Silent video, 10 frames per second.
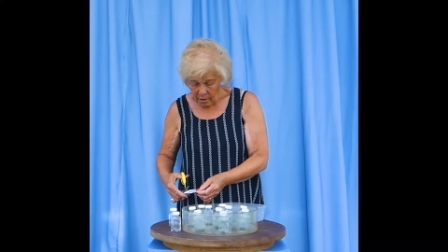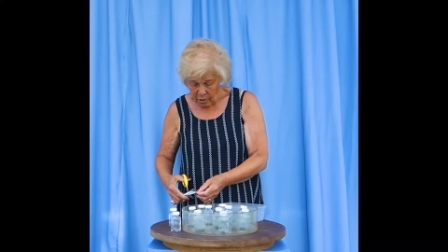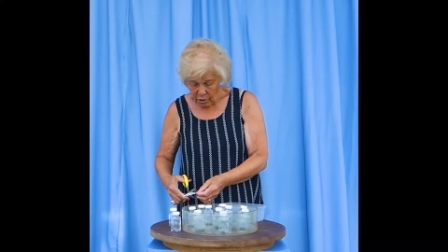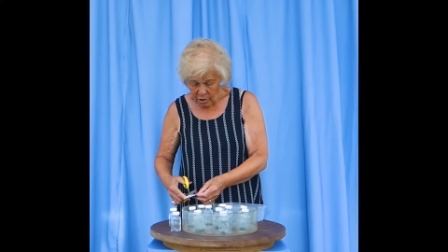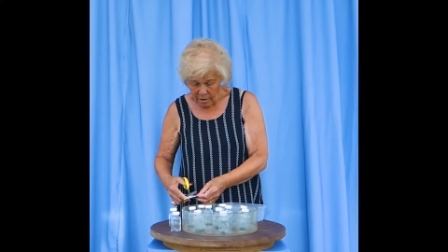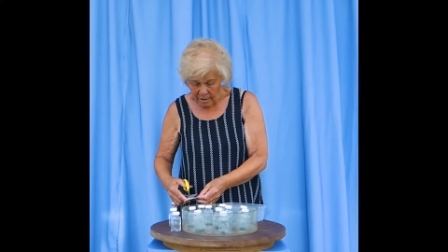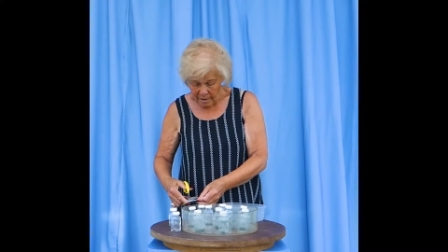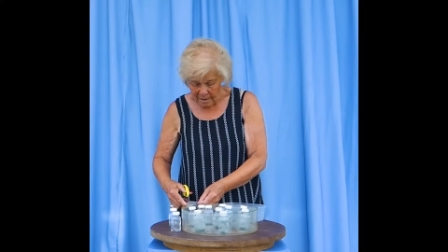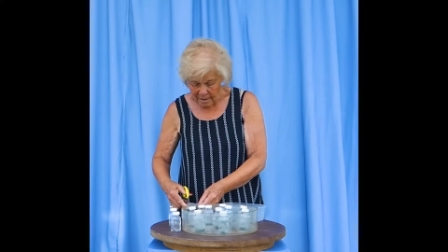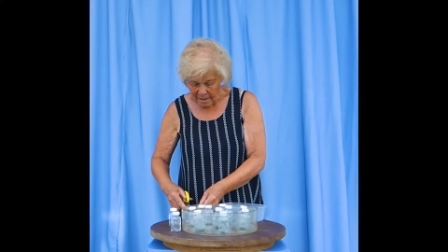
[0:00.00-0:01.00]

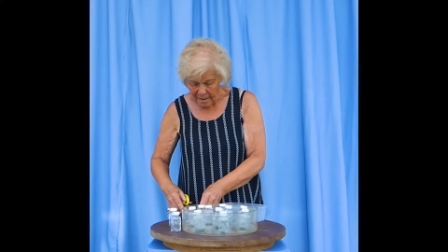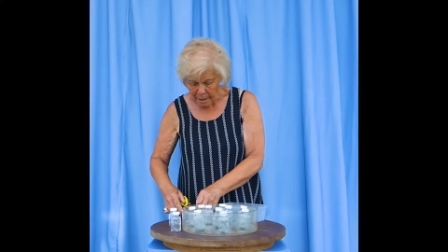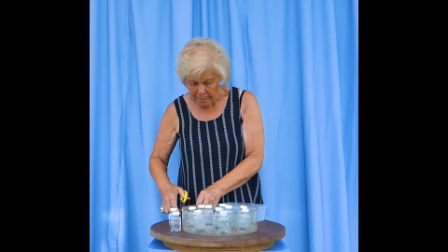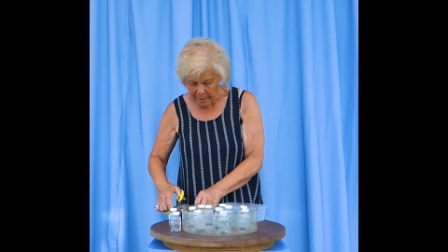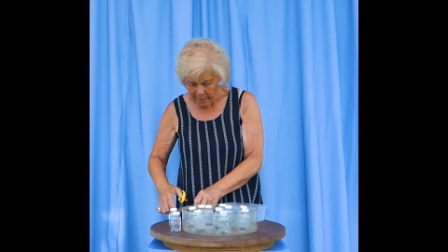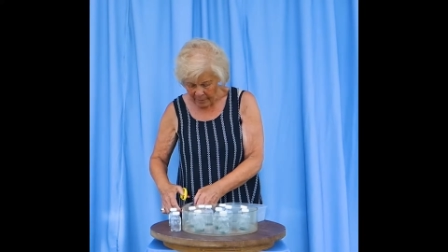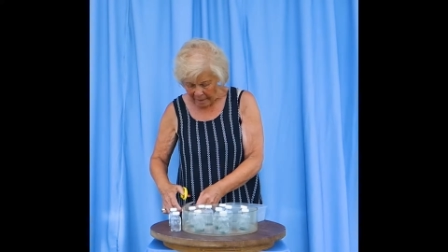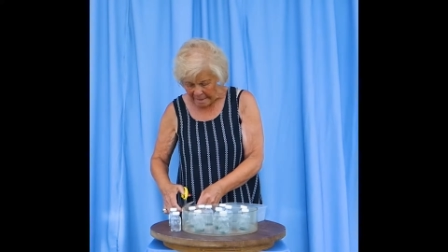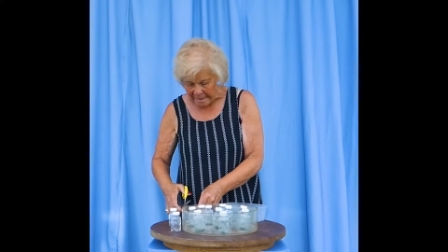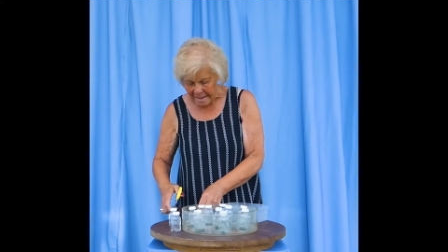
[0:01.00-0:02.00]
Just
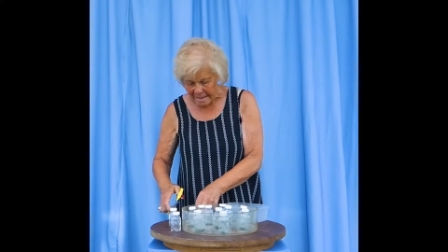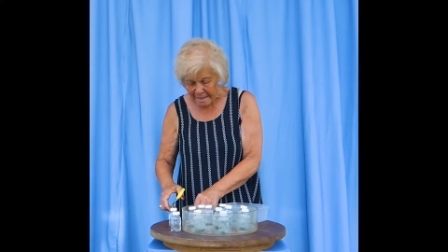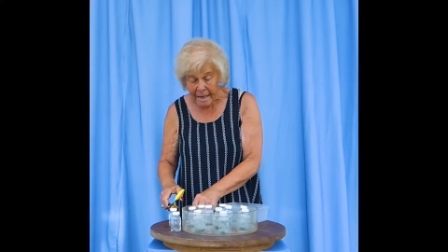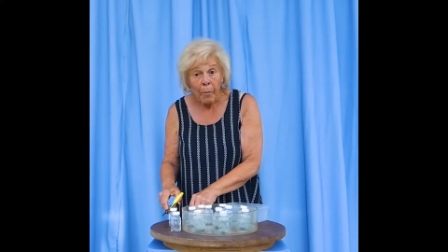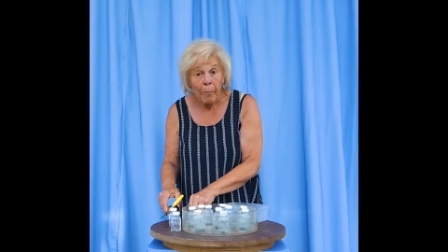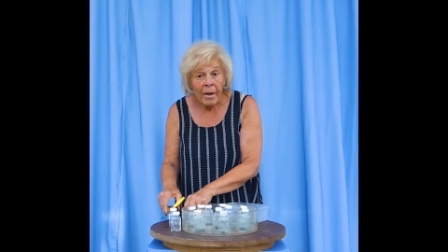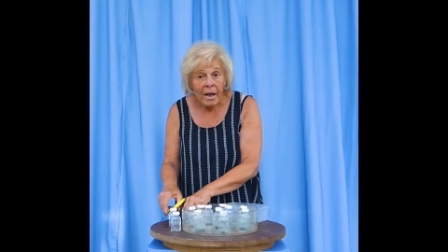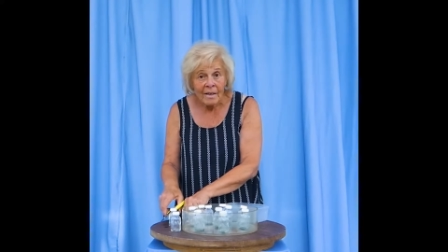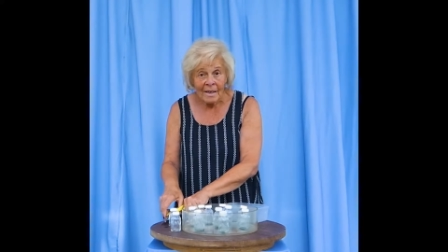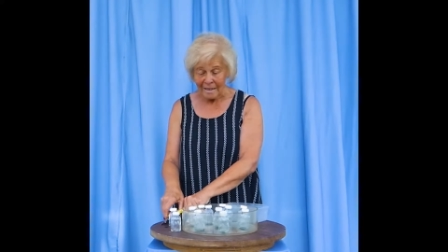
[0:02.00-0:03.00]
snip
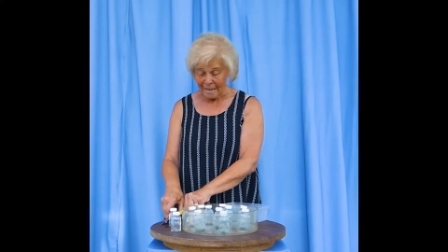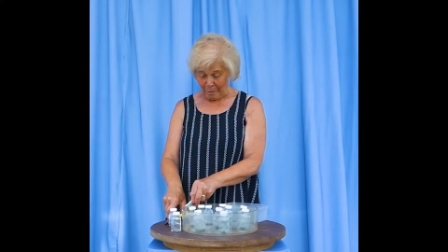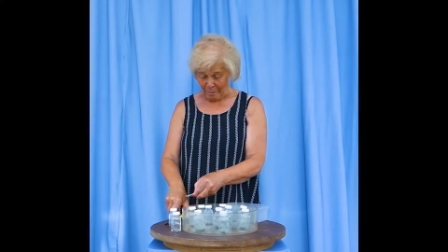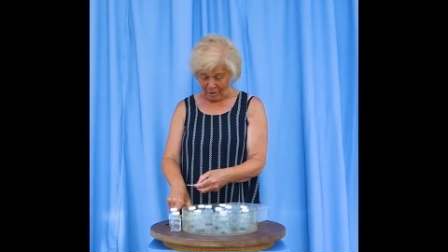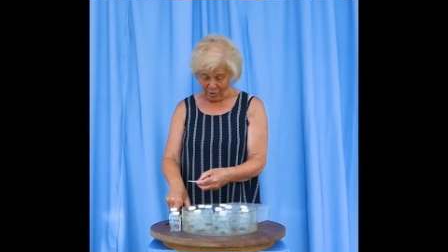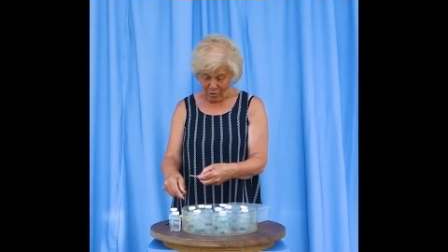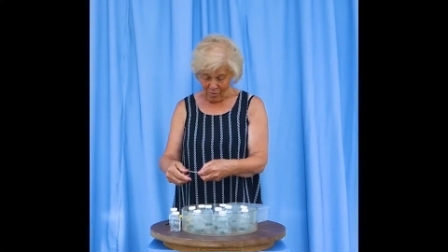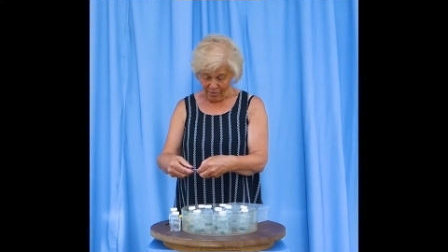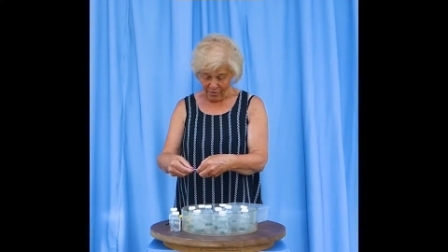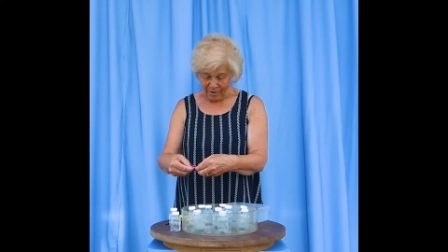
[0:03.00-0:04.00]
a little bit off.